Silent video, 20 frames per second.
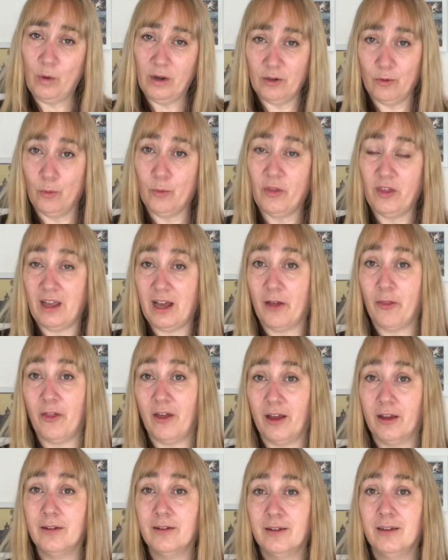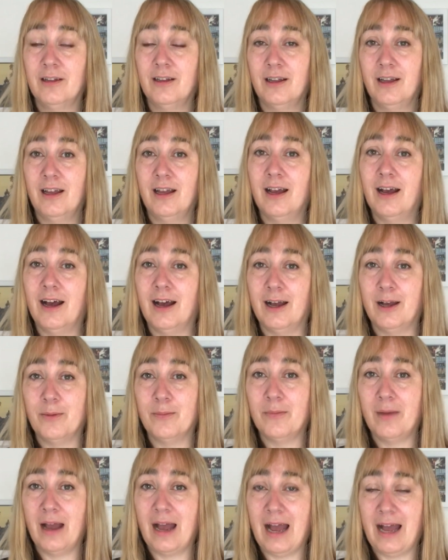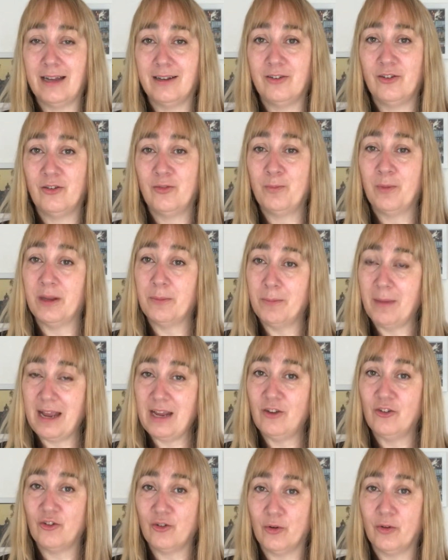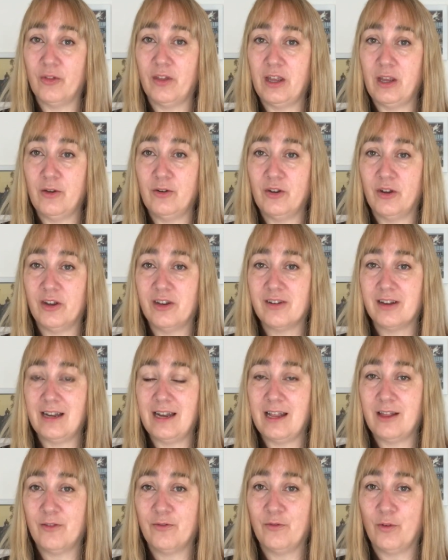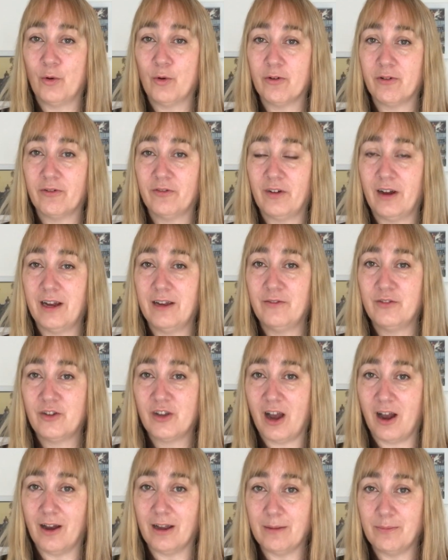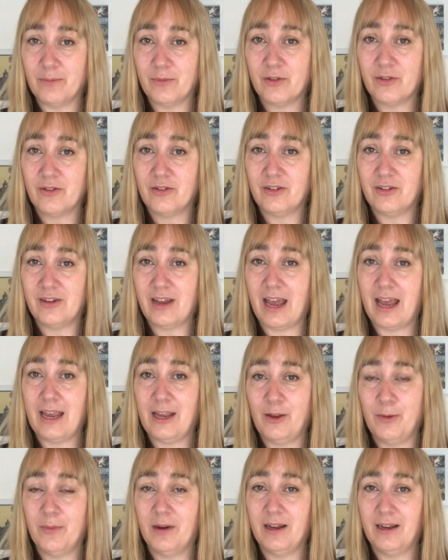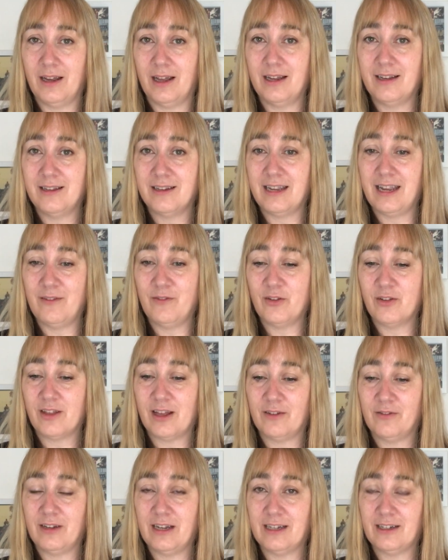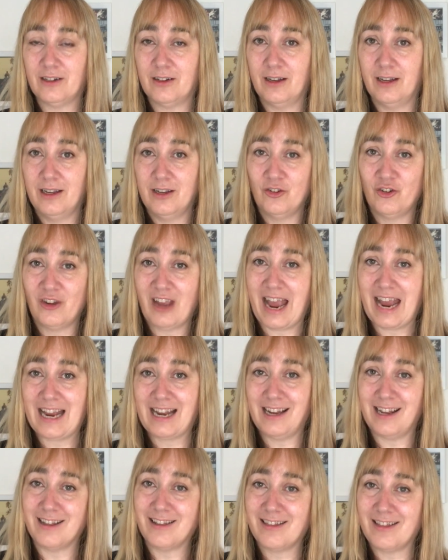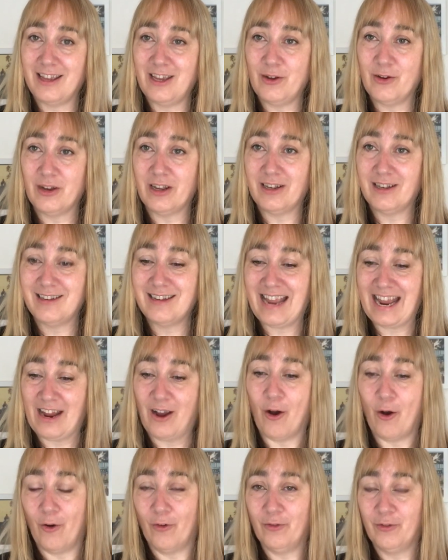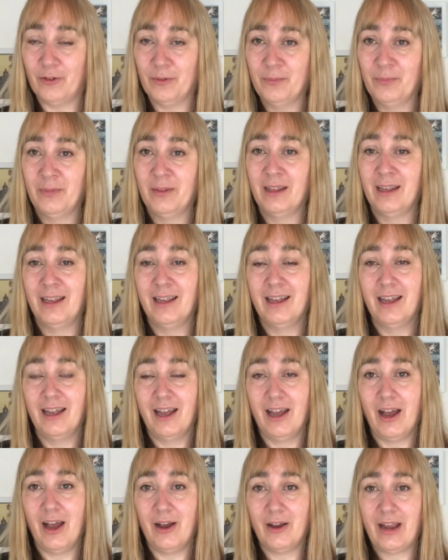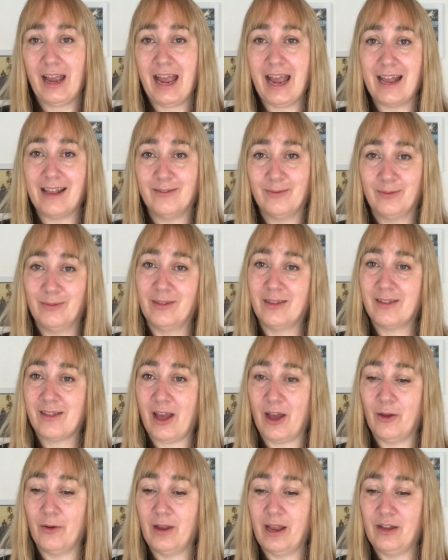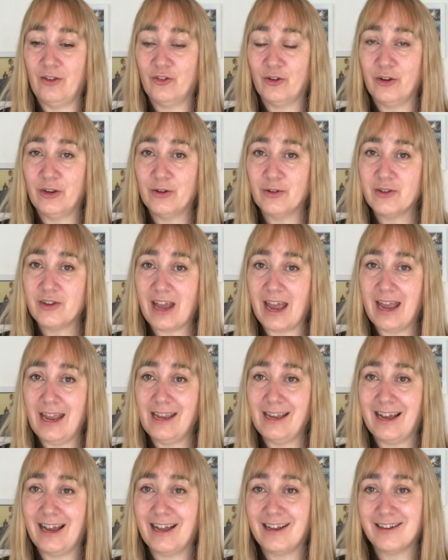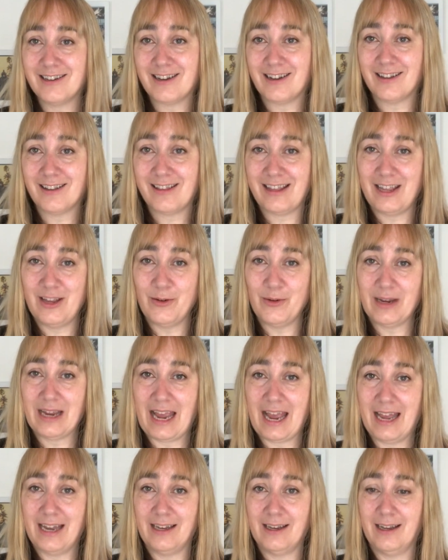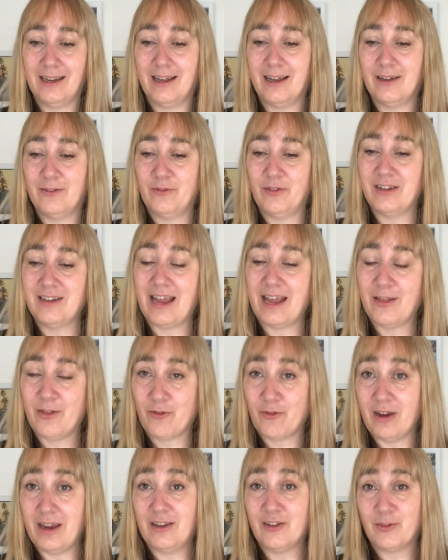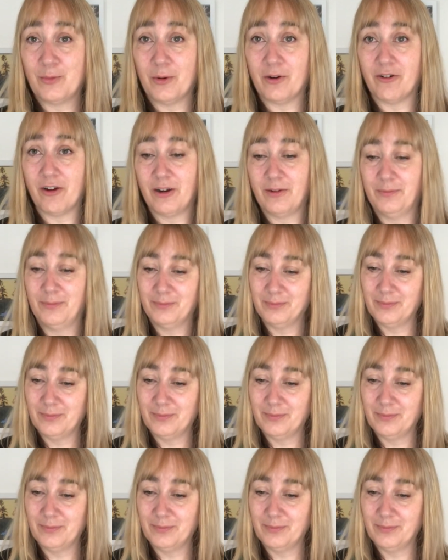one or the other, but make sure that you do it at least 4 or 5 times today. You might like to give yourself a little checklist that you can tick off. Okay, so enjoy your day, and I'll see you again for day 3 tomorrow.